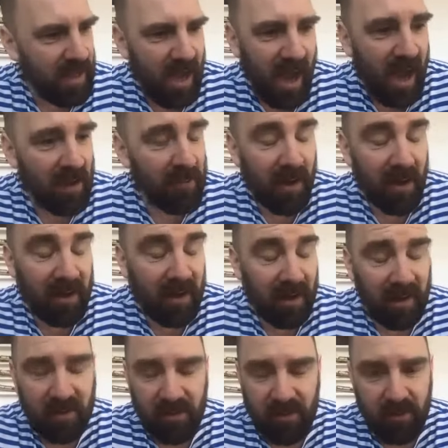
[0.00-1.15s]
I find it
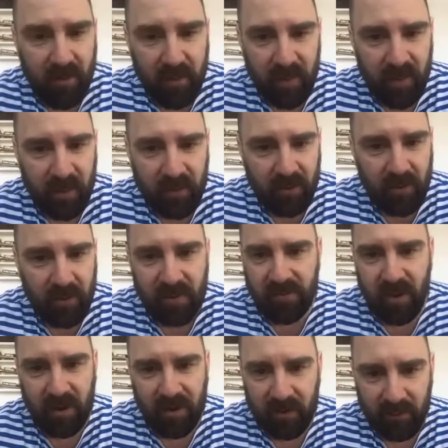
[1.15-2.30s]
extremely
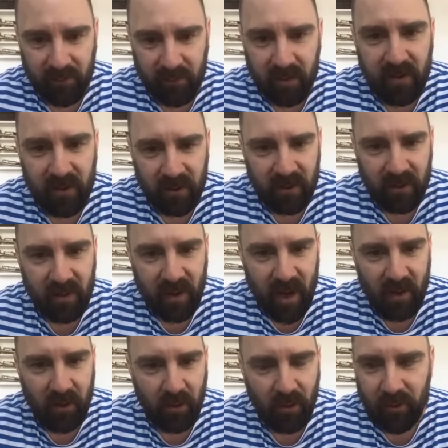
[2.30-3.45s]
constructive.
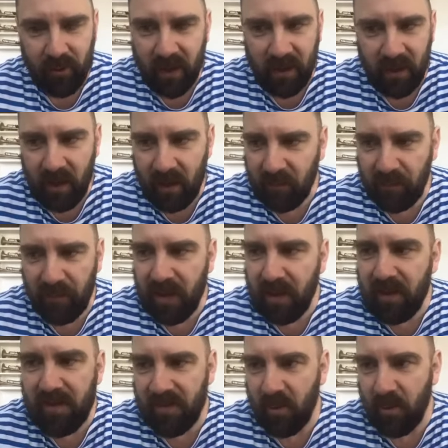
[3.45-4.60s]
I already like
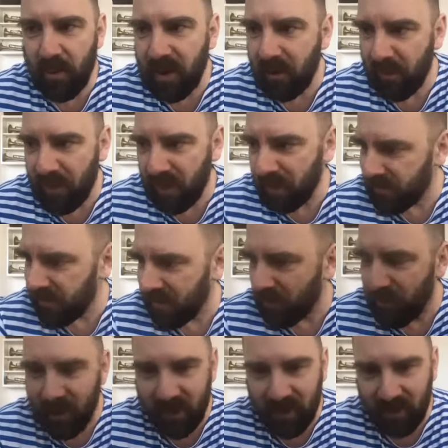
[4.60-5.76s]
fixed so many things in
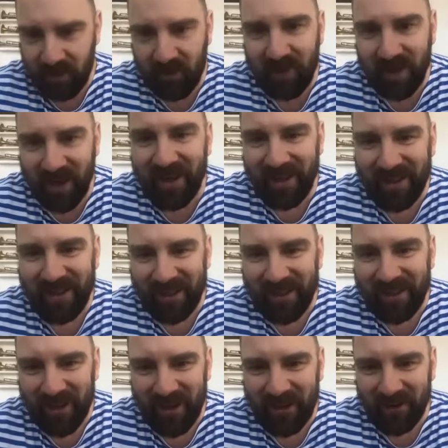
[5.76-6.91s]
my,
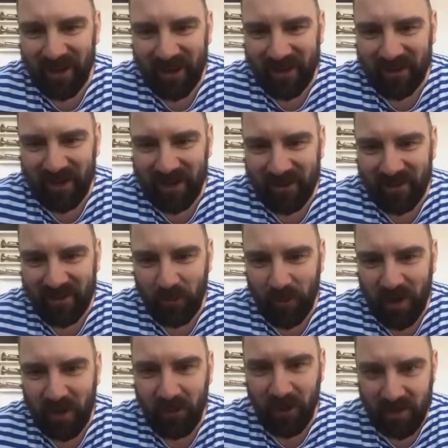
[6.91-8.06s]
like so
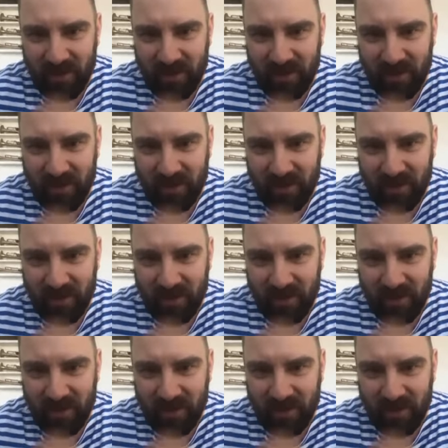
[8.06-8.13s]
many things